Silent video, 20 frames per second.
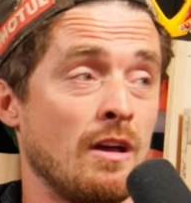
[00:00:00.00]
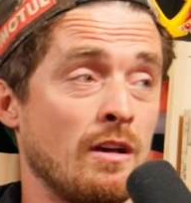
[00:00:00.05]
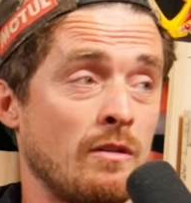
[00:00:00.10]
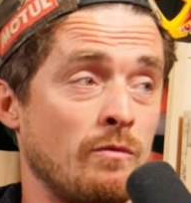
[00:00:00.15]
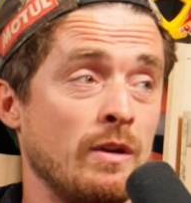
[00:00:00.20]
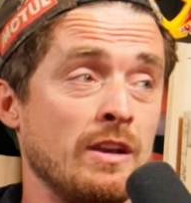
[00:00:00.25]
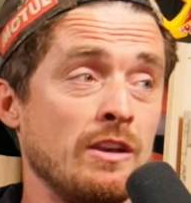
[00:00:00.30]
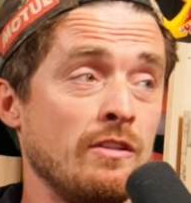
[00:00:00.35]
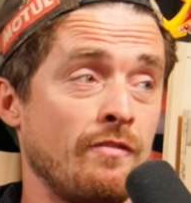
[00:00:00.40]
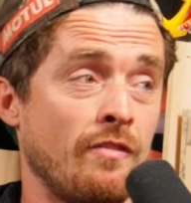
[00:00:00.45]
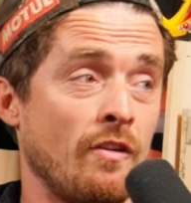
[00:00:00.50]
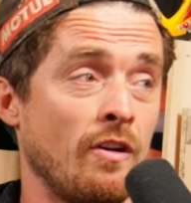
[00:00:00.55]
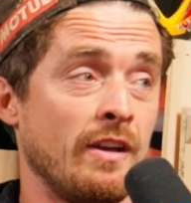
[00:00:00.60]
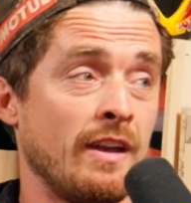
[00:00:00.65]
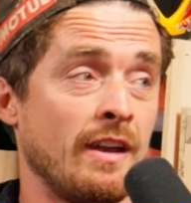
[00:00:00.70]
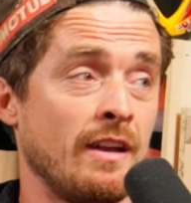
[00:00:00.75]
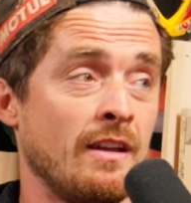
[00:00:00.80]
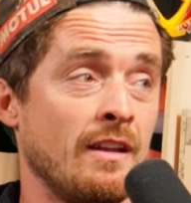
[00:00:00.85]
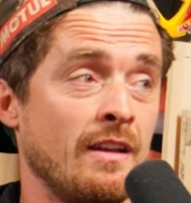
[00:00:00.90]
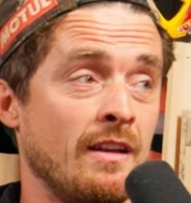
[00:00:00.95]
Like when you
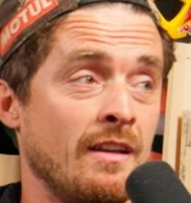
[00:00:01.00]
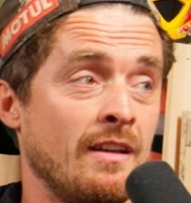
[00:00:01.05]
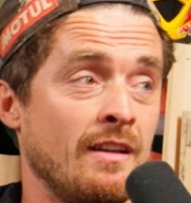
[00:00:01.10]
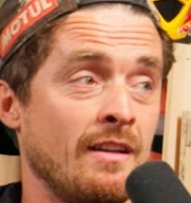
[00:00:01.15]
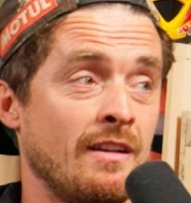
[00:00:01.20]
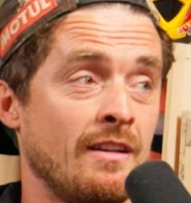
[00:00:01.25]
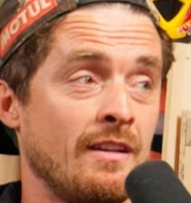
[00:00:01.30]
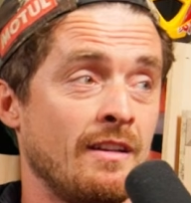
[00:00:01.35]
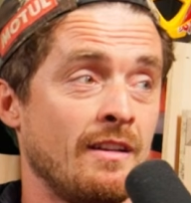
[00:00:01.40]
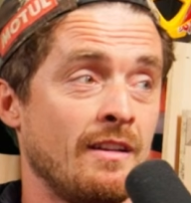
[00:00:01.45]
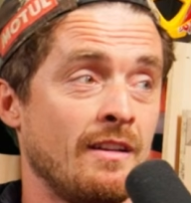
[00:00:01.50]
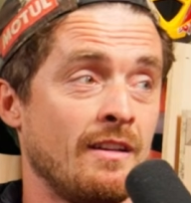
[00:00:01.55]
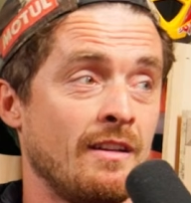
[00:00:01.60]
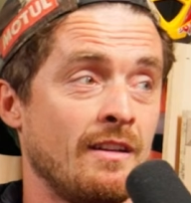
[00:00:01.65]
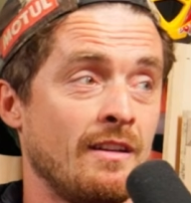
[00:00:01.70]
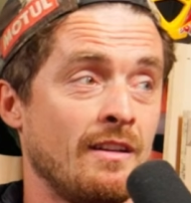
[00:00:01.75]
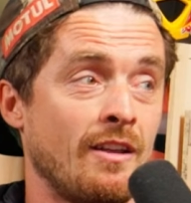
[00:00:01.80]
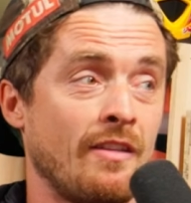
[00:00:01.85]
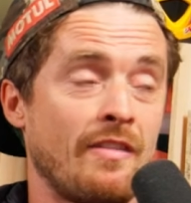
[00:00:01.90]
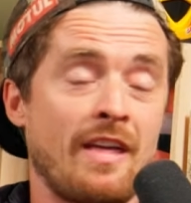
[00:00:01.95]
find
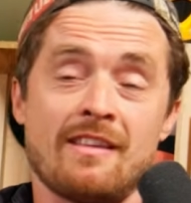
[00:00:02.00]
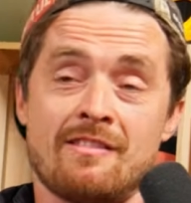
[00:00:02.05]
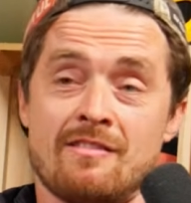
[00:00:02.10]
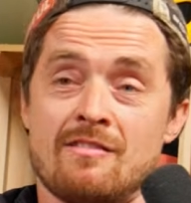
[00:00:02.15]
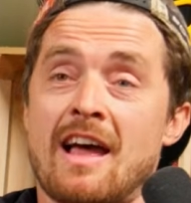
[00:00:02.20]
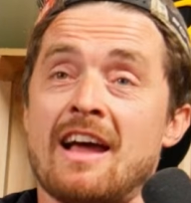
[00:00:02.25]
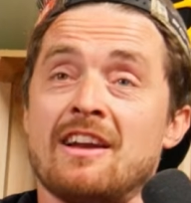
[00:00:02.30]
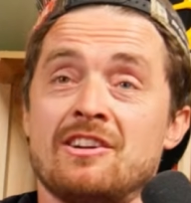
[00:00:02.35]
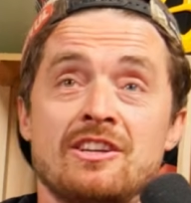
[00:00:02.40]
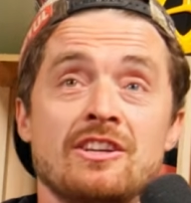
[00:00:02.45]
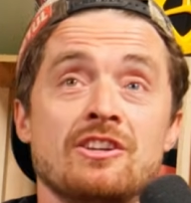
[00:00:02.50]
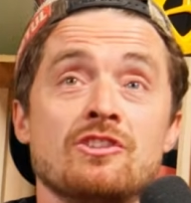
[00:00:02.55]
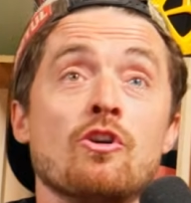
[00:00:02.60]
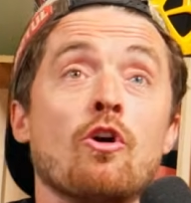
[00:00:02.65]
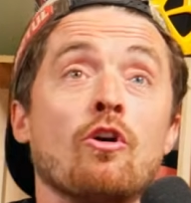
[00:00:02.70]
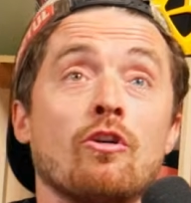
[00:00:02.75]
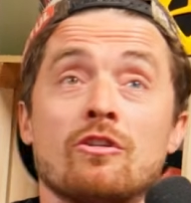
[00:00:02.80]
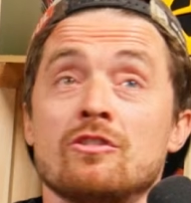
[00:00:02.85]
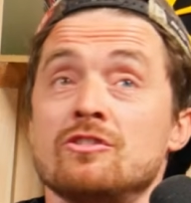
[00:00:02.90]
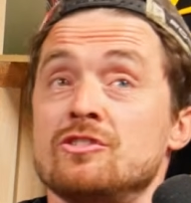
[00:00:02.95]
like that's actually
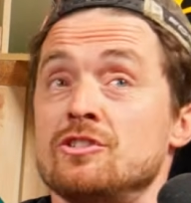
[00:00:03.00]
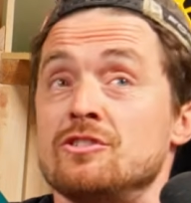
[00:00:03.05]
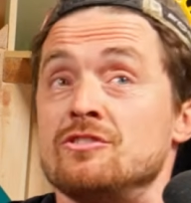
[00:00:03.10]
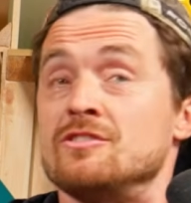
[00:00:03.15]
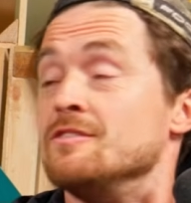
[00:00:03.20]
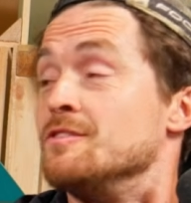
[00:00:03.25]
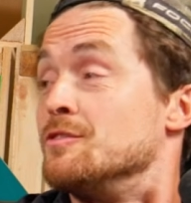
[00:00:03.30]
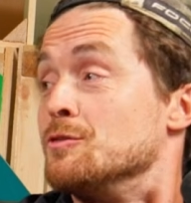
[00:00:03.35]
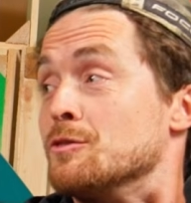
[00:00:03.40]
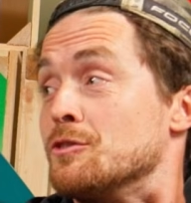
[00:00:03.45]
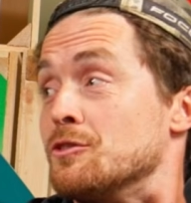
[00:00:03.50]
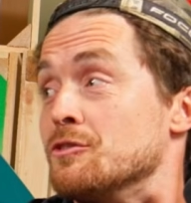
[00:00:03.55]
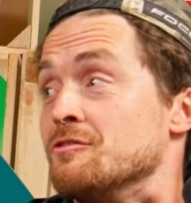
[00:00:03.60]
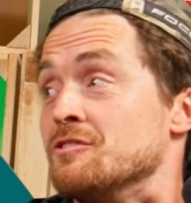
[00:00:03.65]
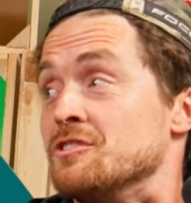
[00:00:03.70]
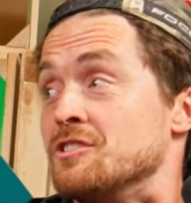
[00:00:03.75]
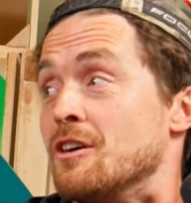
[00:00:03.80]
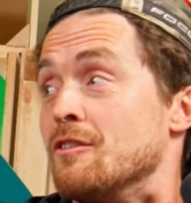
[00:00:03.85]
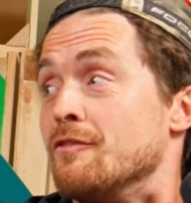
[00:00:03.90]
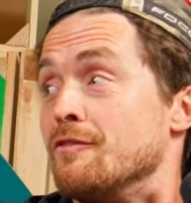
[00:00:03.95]
not conducive to a good
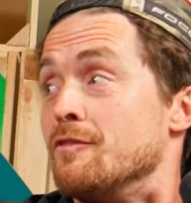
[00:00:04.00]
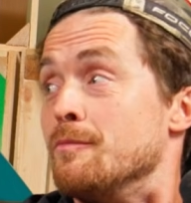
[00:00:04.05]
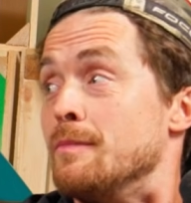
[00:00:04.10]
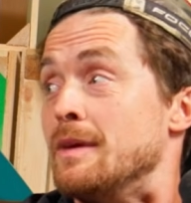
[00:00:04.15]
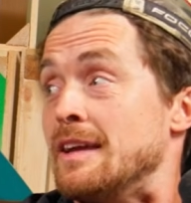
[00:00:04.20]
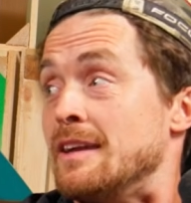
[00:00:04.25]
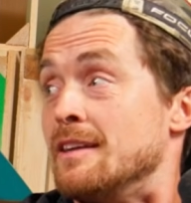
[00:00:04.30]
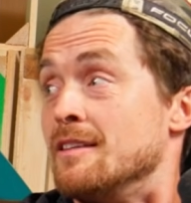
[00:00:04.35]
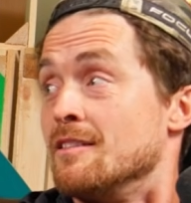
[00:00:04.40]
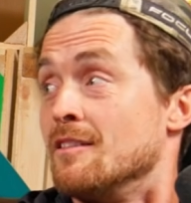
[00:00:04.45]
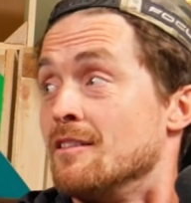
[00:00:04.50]
result for me.